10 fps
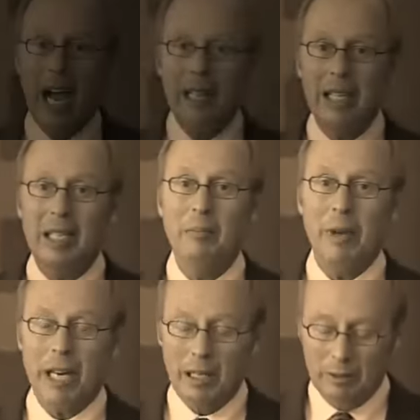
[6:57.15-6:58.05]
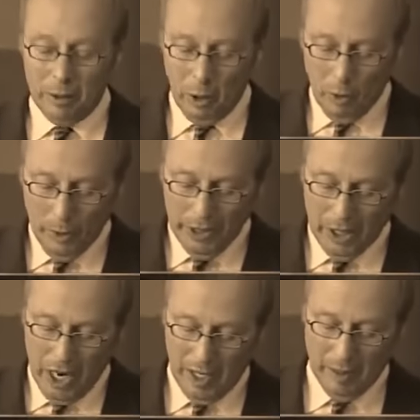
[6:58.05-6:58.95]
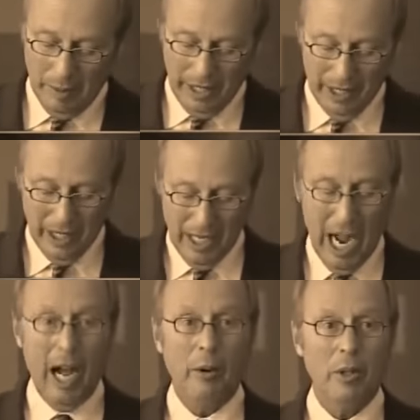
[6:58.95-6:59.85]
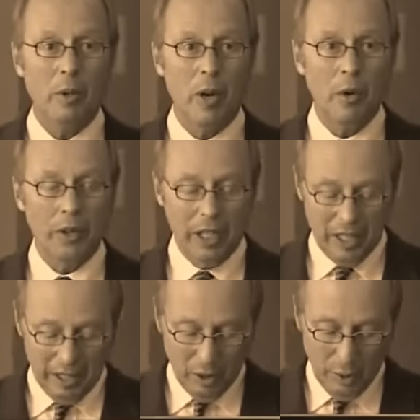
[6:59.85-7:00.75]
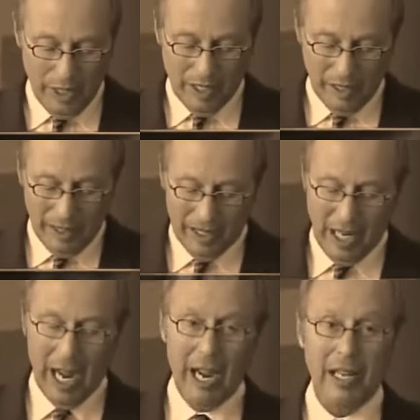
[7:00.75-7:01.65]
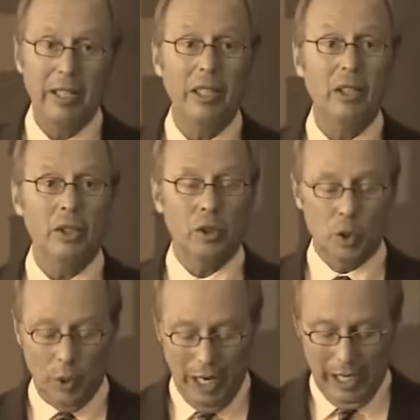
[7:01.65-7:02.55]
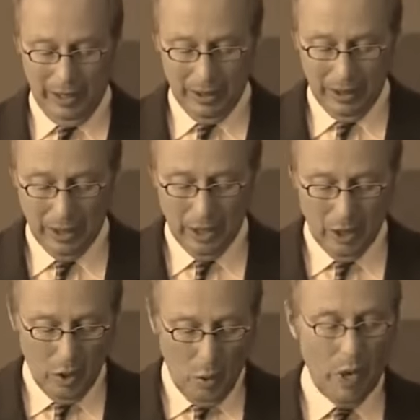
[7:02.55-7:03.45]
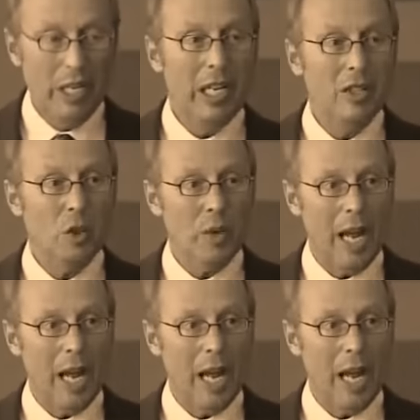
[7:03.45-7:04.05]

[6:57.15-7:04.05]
the highly competitive global economy, our growth is increasingly tied to trade. We need a